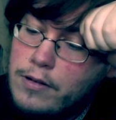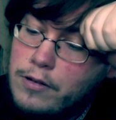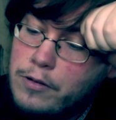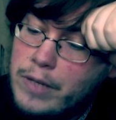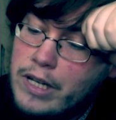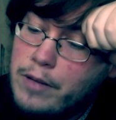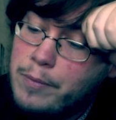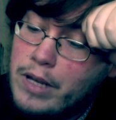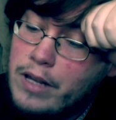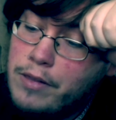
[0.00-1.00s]
whom I had
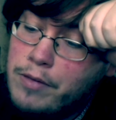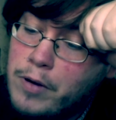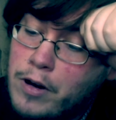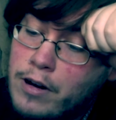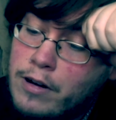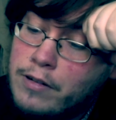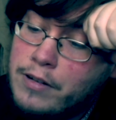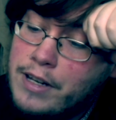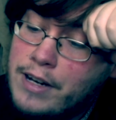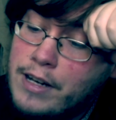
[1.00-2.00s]
met through our
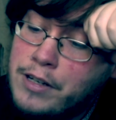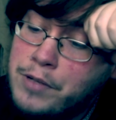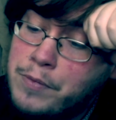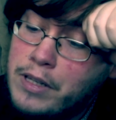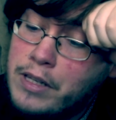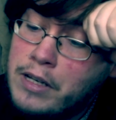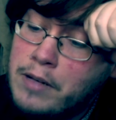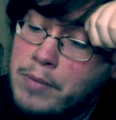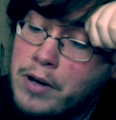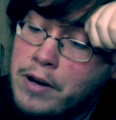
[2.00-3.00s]
connection with
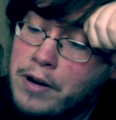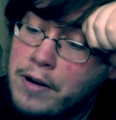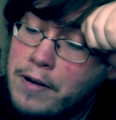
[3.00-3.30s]
Linkin Park.